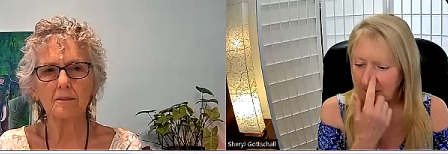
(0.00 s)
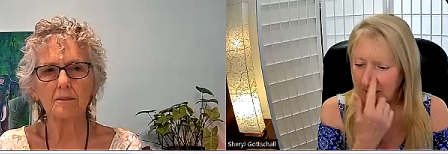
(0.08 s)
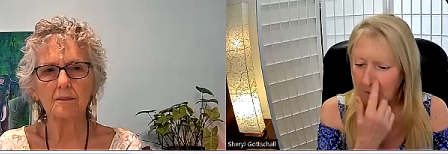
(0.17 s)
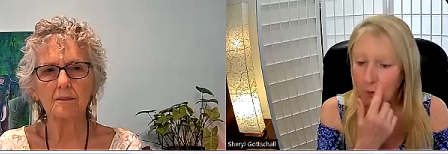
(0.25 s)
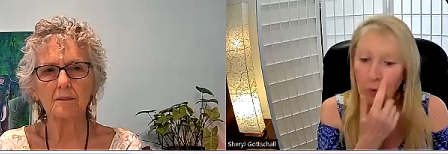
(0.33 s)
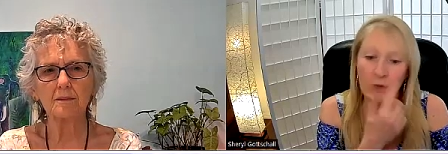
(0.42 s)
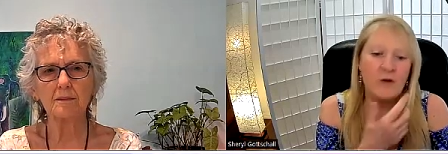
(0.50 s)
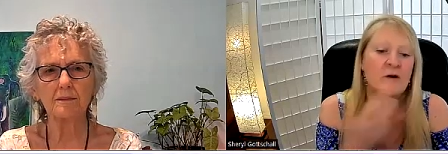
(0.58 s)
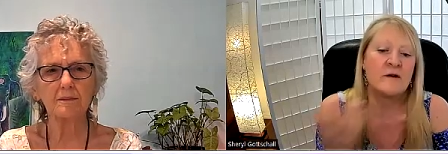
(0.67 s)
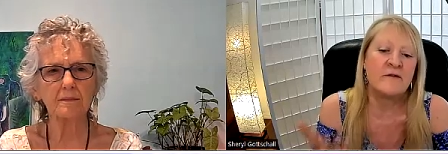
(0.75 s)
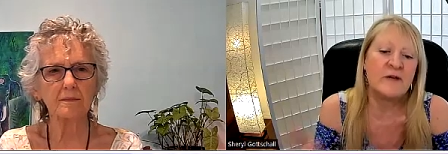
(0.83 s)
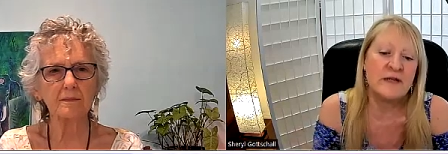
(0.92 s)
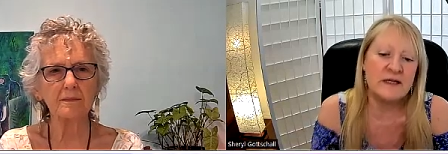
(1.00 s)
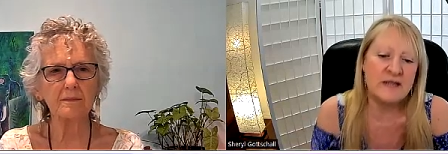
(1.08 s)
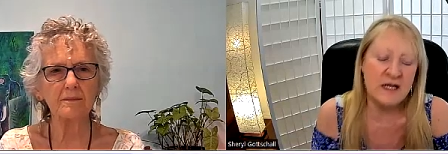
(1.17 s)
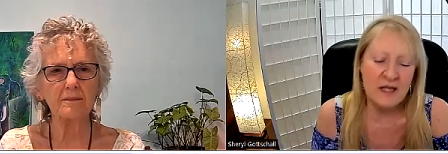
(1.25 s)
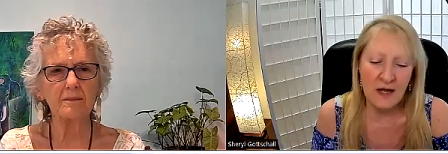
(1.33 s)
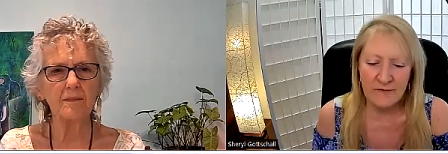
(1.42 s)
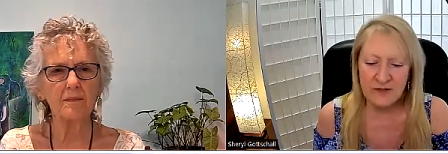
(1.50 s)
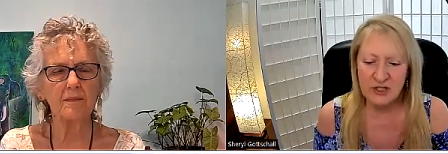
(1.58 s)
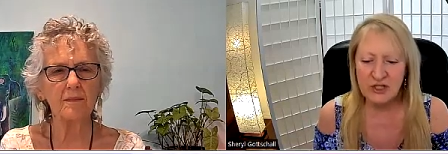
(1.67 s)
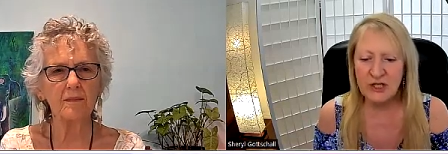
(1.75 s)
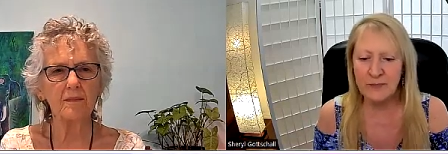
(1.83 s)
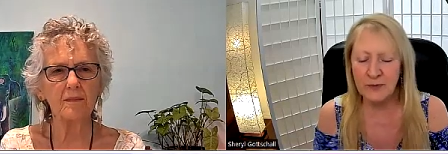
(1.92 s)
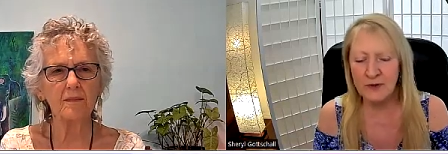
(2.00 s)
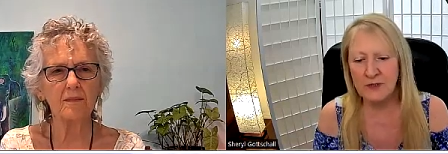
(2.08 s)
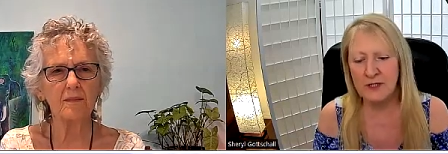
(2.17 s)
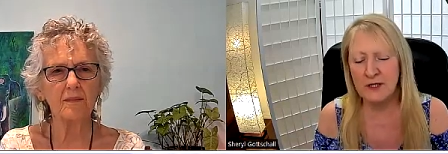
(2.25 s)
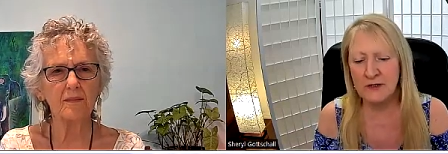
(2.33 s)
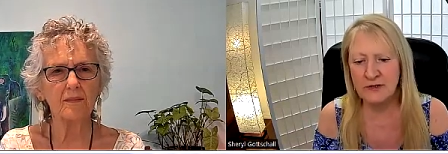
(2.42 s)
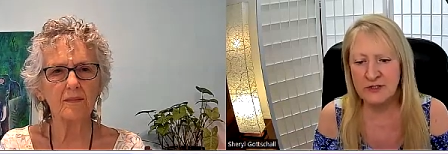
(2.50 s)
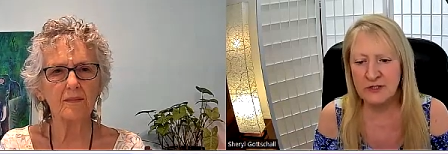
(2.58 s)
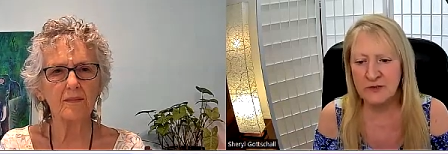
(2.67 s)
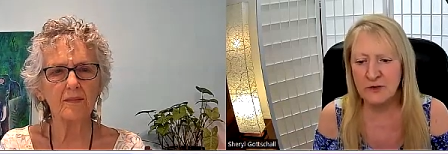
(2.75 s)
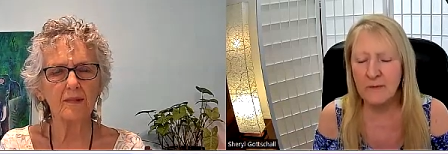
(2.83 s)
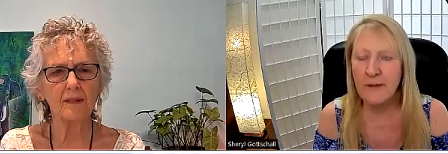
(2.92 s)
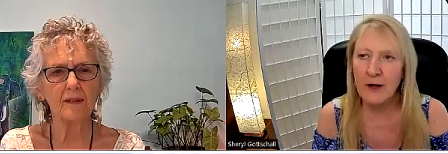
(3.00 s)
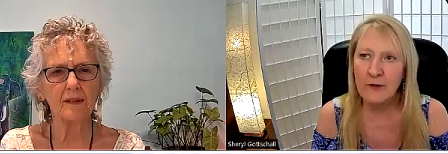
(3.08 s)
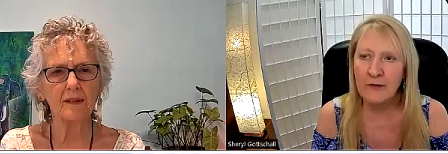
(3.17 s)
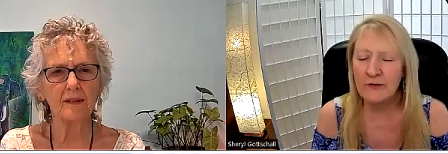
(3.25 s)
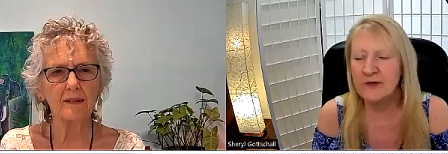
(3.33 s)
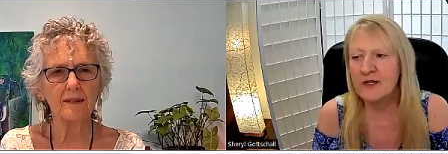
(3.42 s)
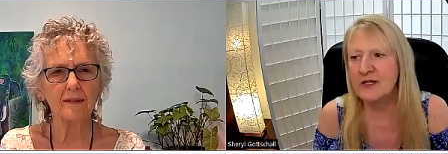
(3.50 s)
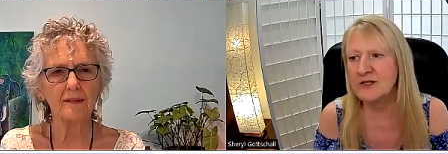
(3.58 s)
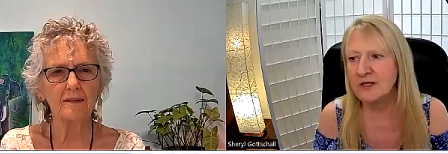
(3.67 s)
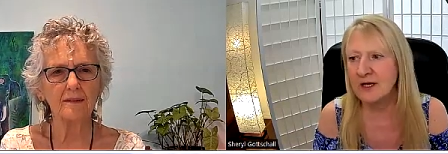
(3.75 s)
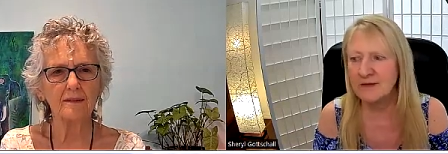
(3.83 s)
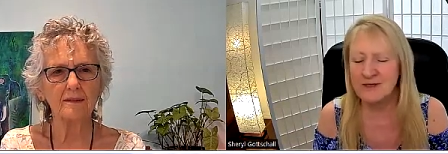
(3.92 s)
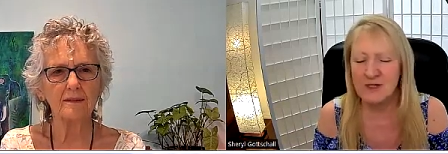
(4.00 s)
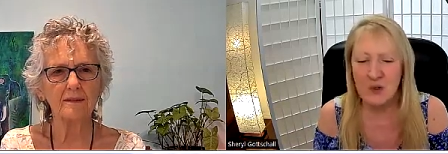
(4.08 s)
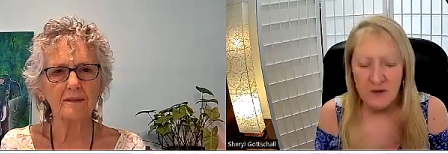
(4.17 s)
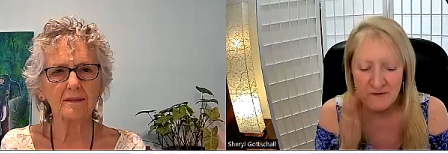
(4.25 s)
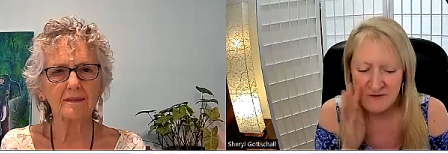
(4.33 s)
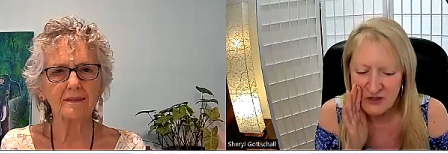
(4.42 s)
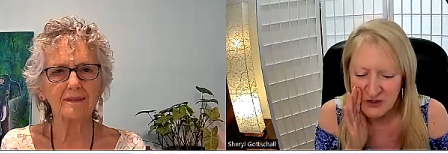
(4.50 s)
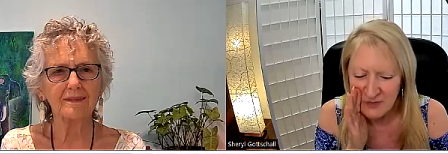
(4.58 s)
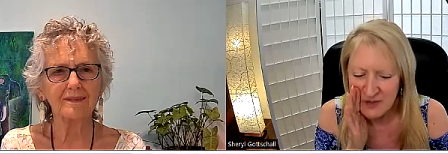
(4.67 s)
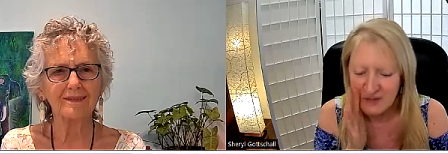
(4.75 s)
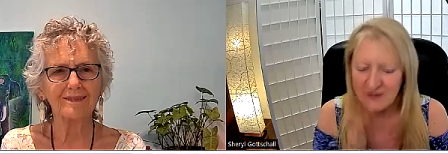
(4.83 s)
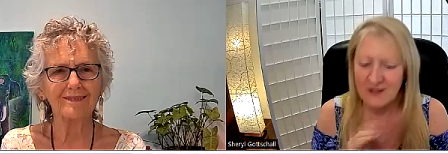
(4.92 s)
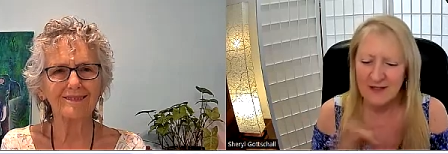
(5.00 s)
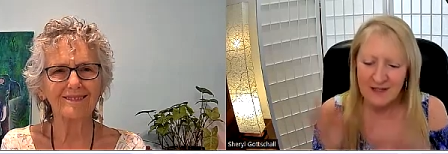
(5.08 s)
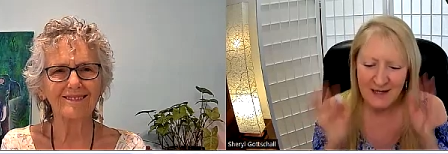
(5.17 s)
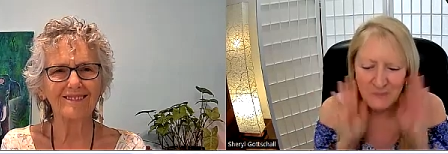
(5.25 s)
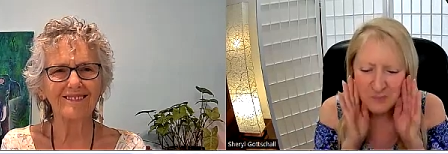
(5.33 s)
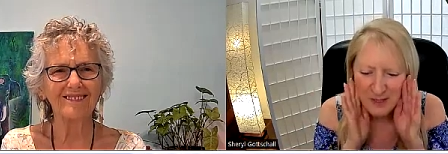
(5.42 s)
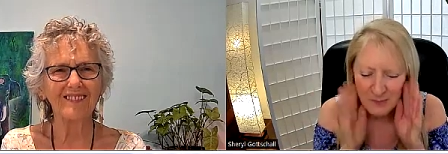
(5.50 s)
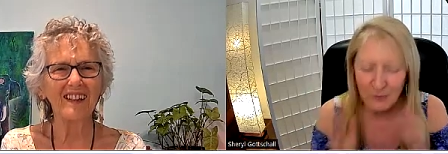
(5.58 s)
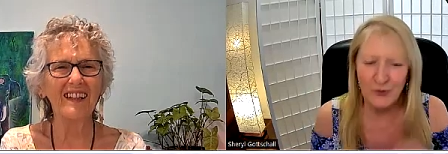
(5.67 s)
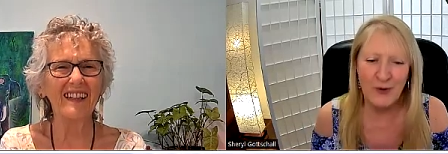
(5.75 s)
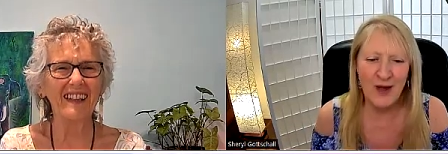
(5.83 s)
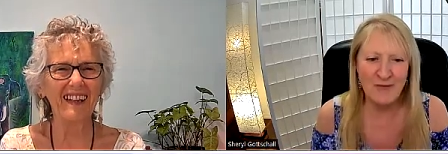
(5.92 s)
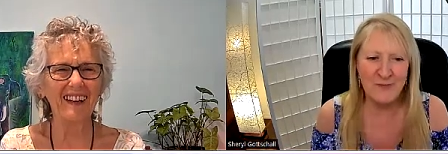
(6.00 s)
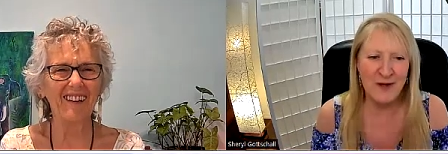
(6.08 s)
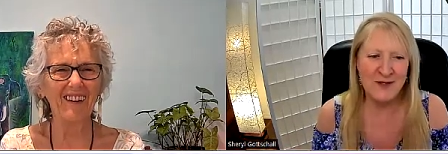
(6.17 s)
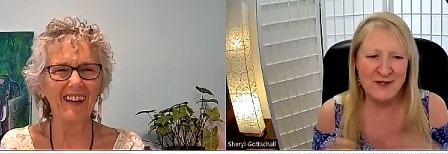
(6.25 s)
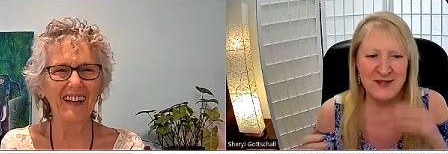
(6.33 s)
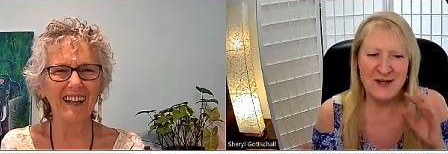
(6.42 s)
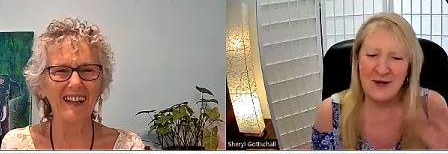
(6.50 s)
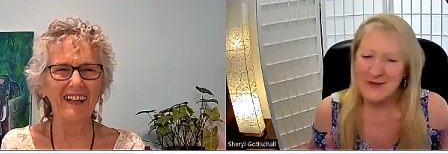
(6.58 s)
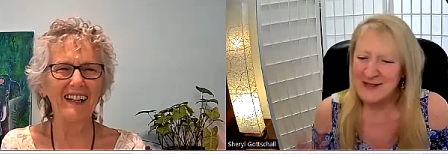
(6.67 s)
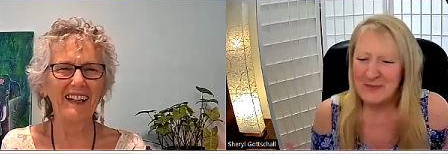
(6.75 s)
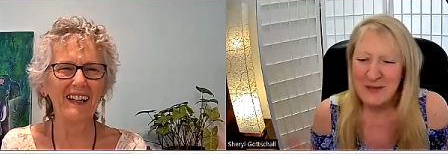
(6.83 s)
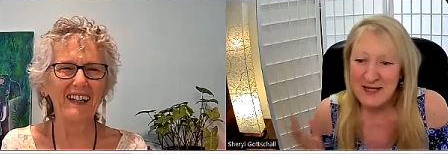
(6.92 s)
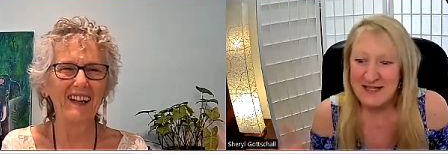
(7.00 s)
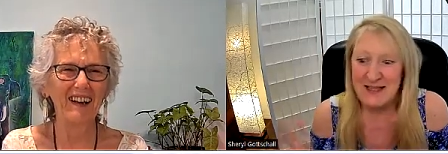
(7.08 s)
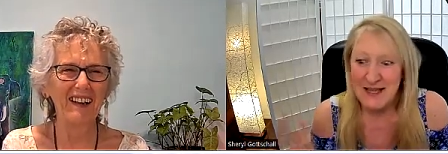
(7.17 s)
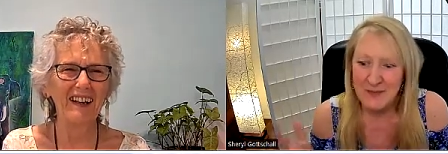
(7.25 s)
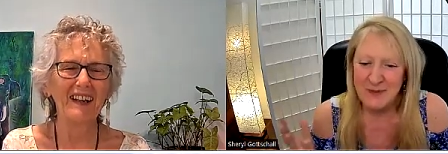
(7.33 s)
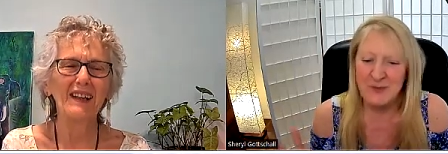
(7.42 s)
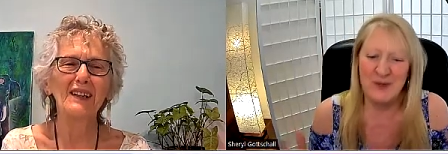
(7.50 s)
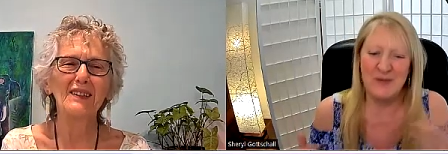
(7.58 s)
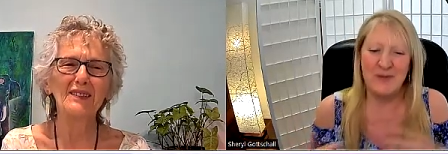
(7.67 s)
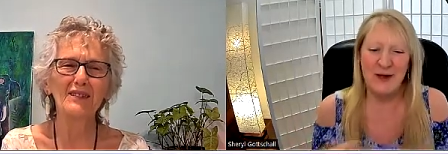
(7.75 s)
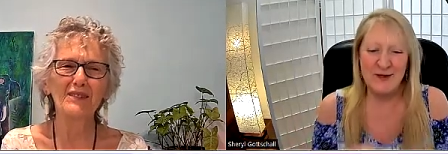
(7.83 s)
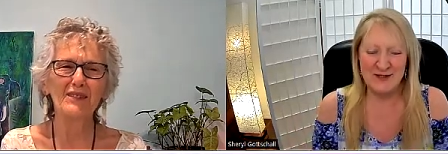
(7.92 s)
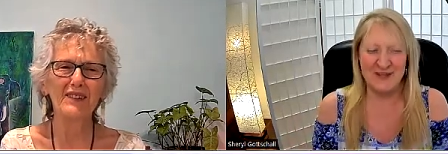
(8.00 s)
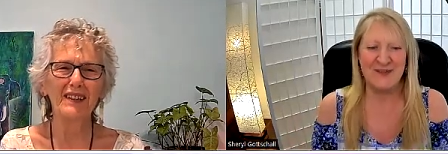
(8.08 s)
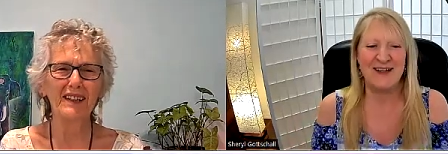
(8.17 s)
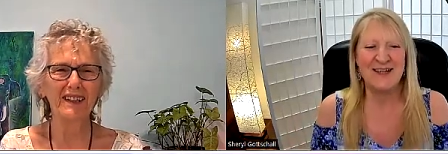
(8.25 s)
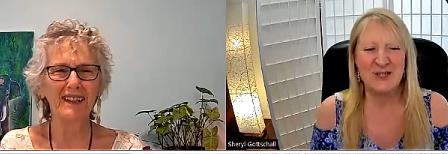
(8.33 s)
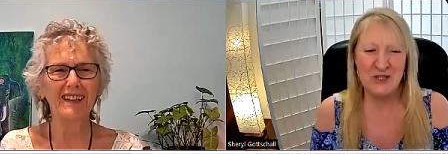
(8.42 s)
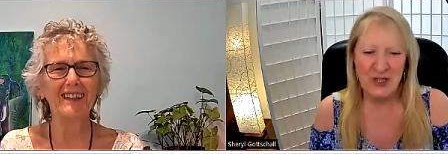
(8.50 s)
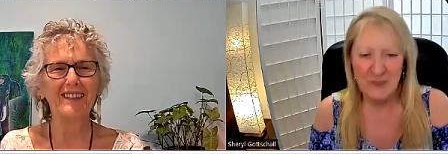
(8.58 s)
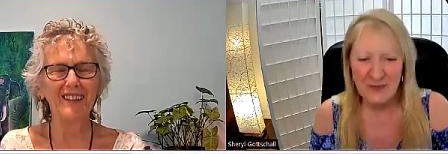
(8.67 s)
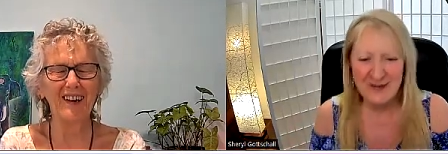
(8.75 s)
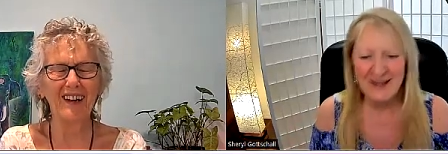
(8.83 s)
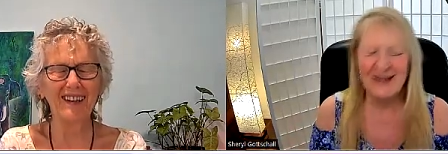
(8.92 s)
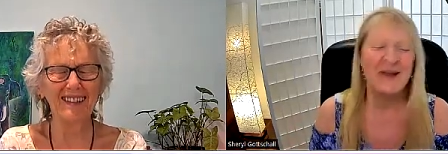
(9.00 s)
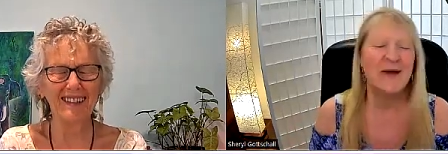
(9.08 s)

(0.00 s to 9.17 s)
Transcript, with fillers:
Speaker 1: or or if it, say you have a ship on the ocean or a boat on the ocean. I'm sorry, fishermen and people who have boats. I know there's a big thing between boats and ships,